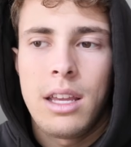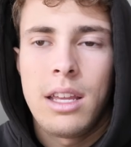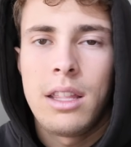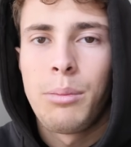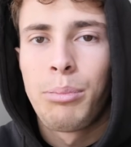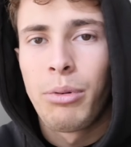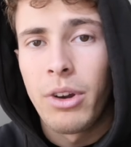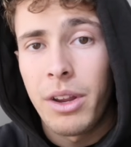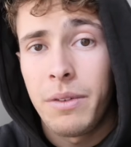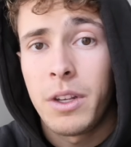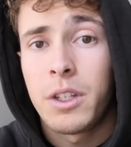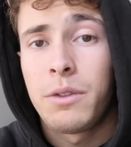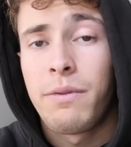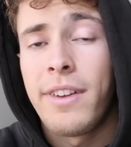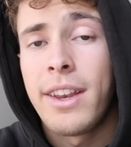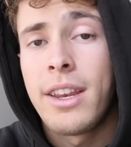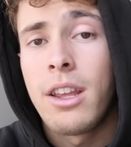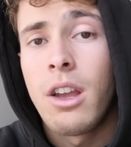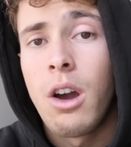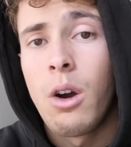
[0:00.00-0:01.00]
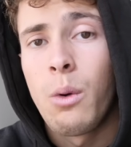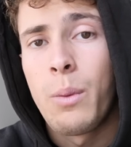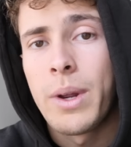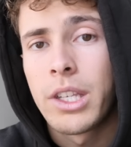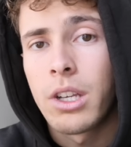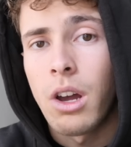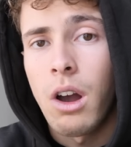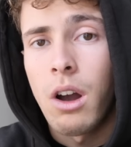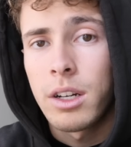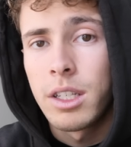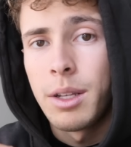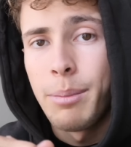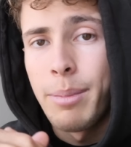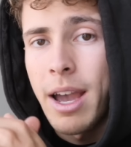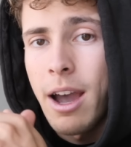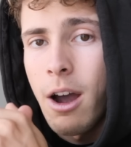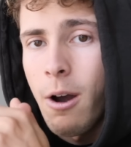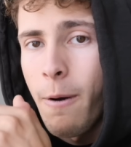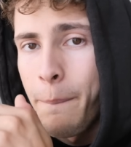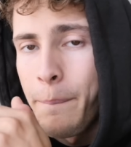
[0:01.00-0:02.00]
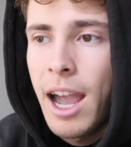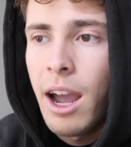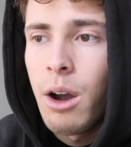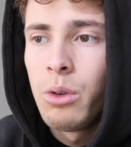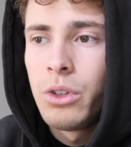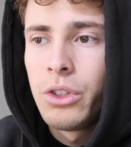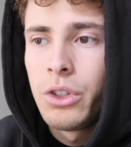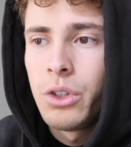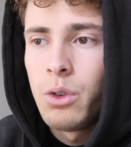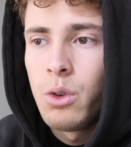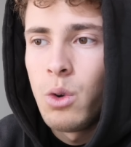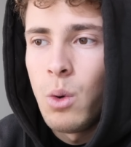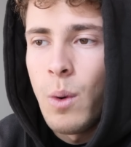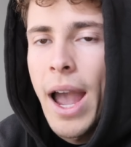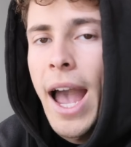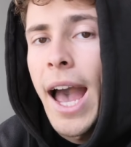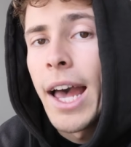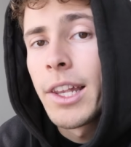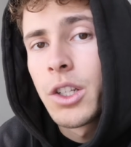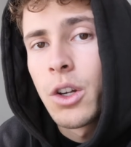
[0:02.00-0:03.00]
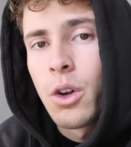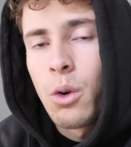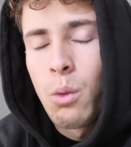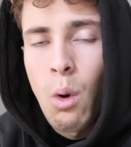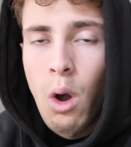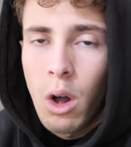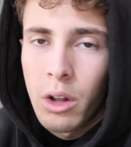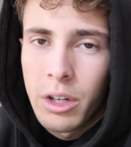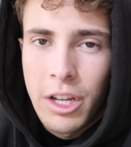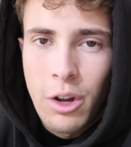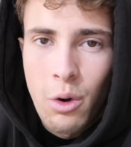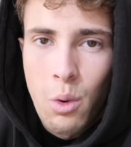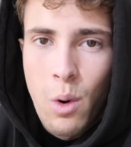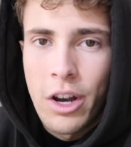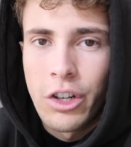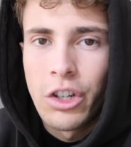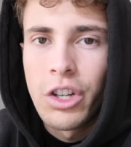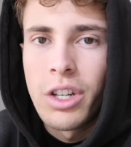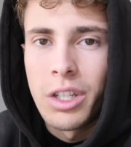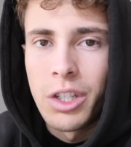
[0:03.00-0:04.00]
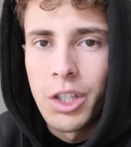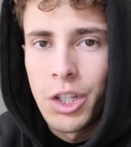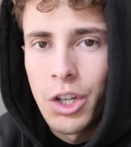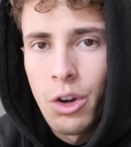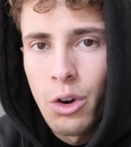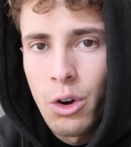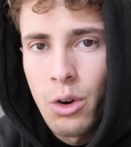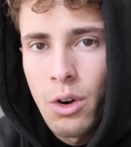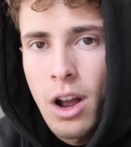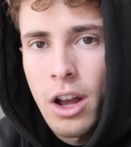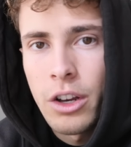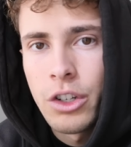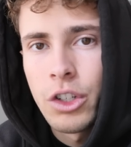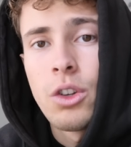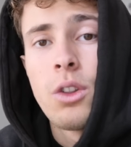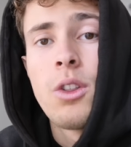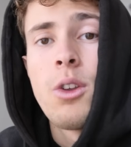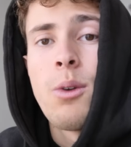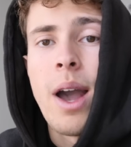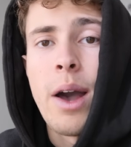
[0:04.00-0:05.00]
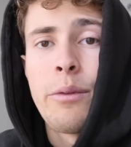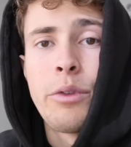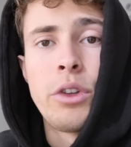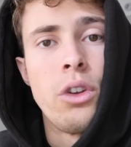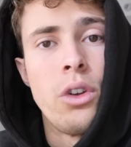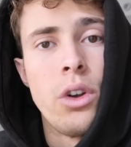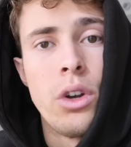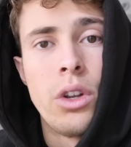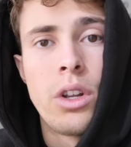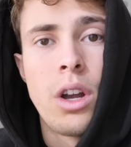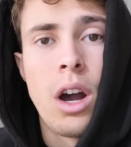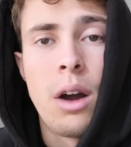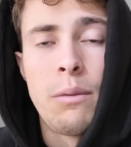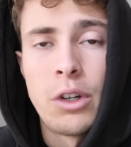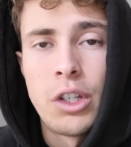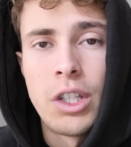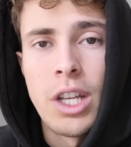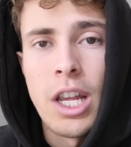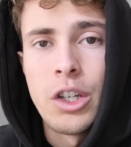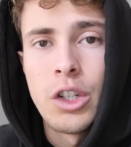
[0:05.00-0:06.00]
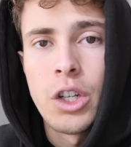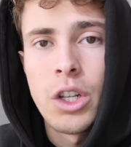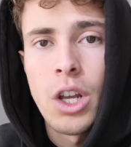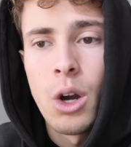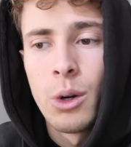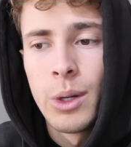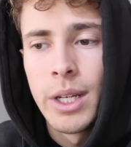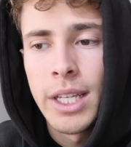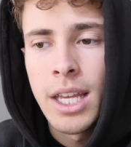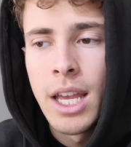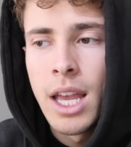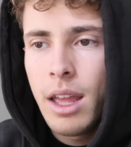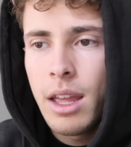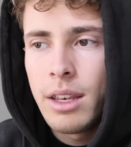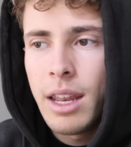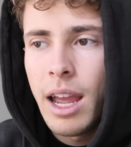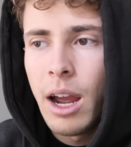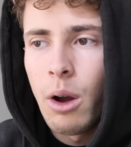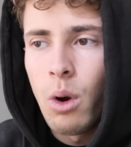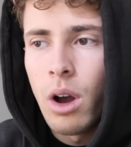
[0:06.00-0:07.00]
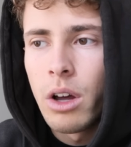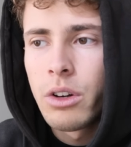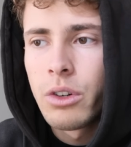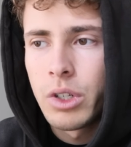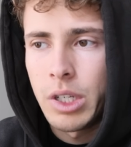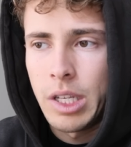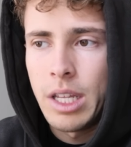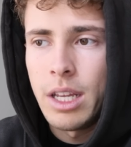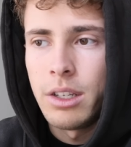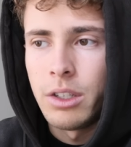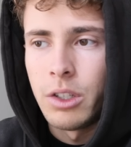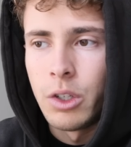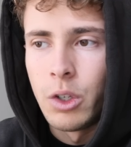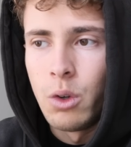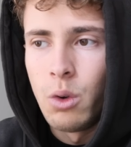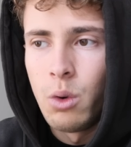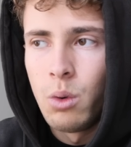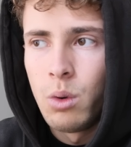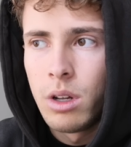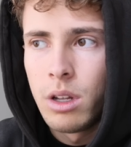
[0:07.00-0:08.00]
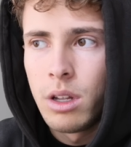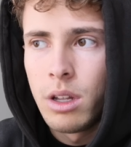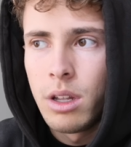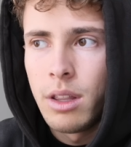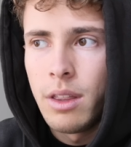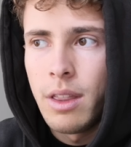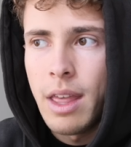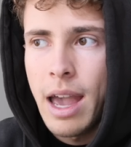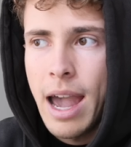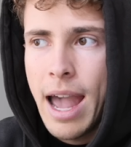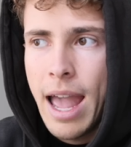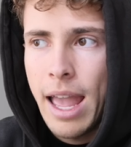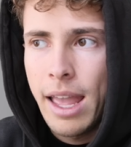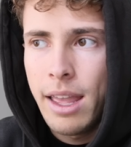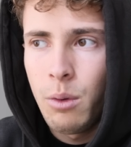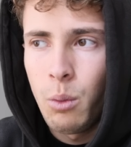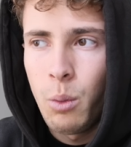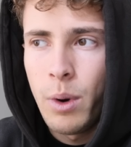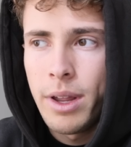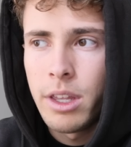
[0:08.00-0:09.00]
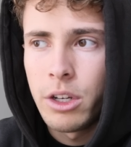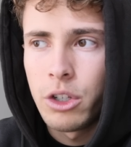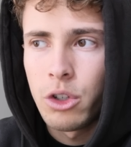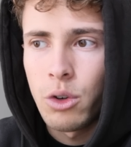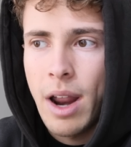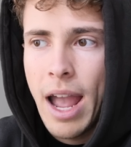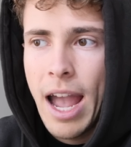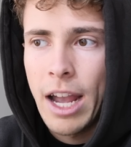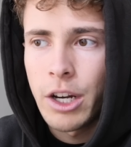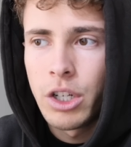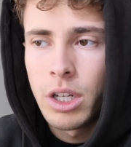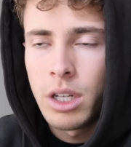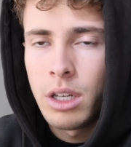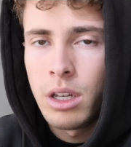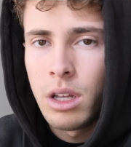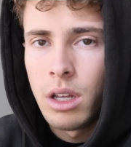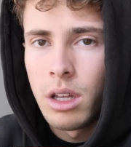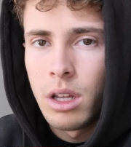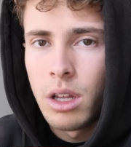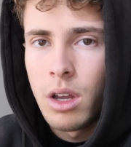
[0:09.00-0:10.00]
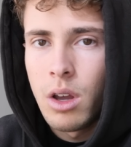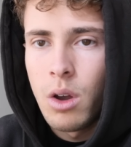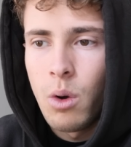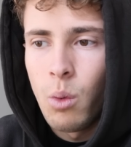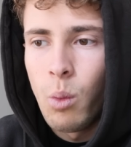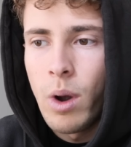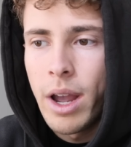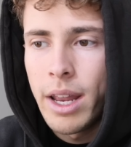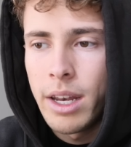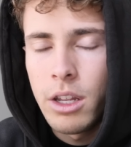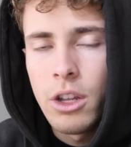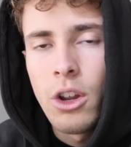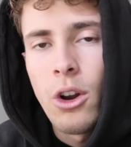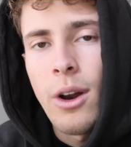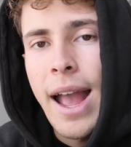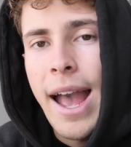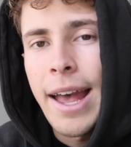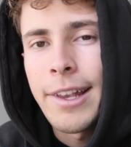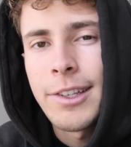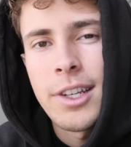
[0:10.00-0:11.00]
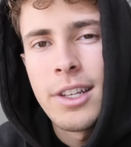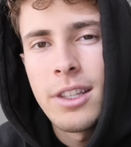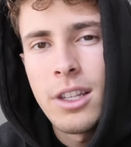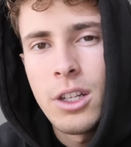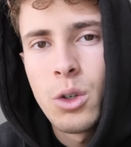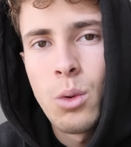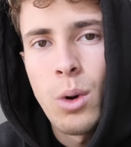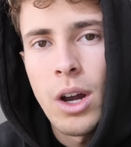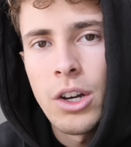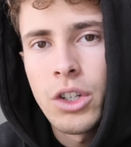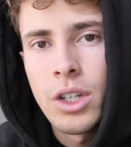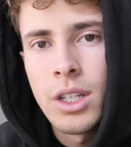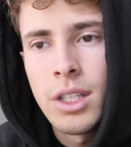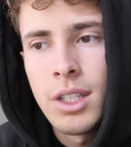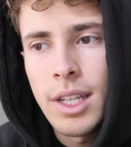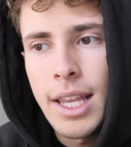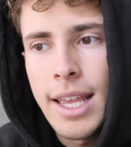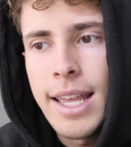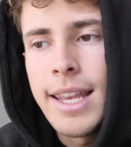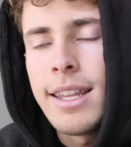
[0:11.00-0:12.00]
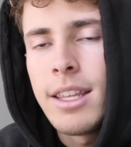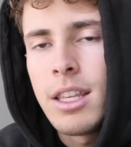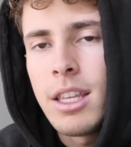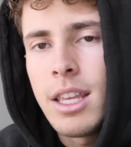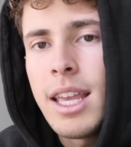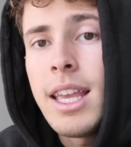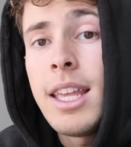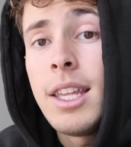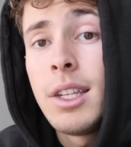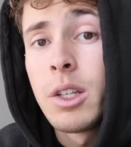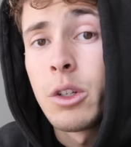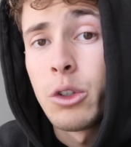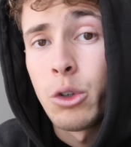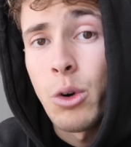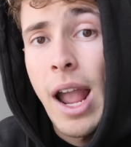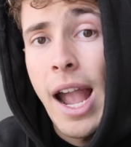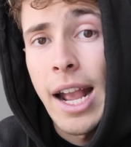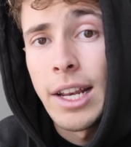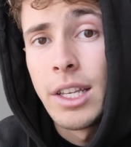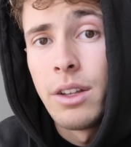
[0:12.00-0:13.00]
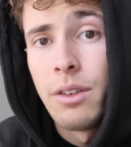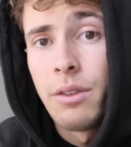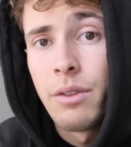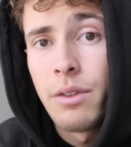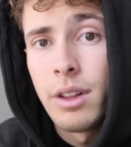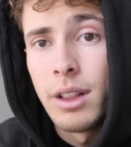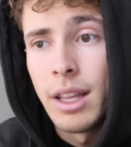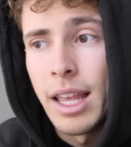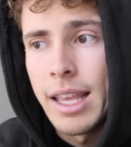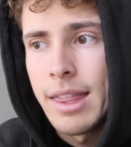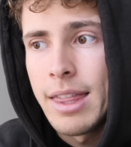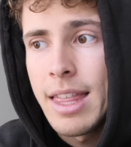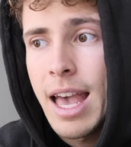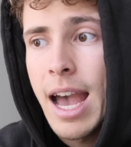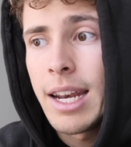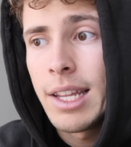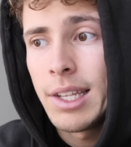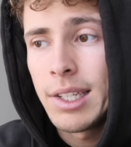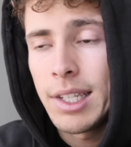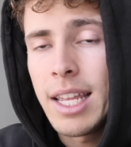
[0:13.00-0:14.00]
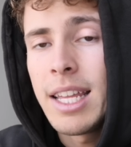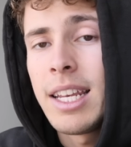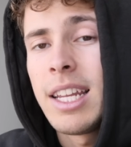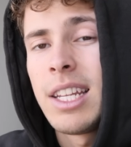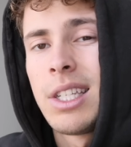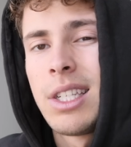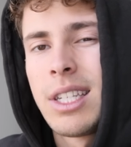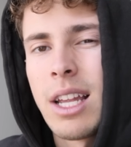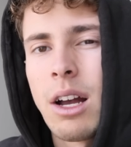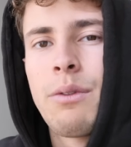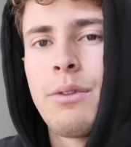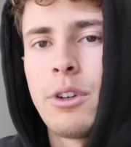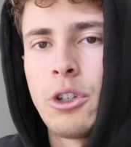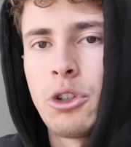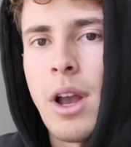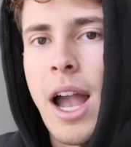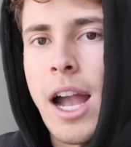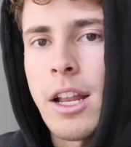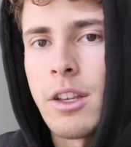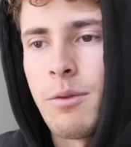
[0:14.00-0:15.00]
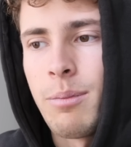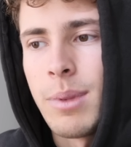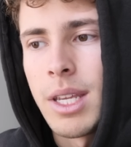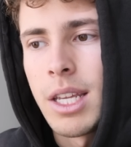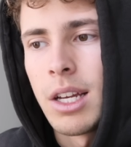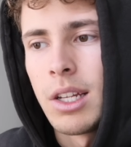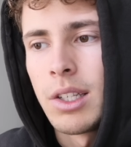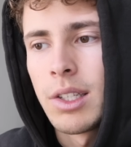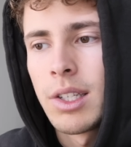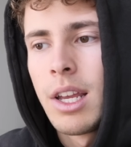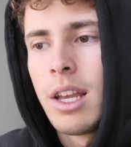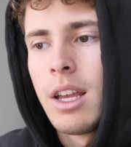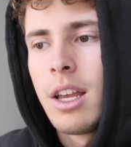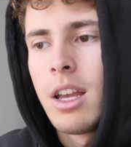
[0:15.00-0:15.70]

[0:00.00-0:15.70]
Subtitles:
In the previous video, we talked about how to ask quality questions to your crush so that you have a good conversation going. Now, understand too that with attraction, when you're asking these questions, it is attractive. Like that is in itself attractive because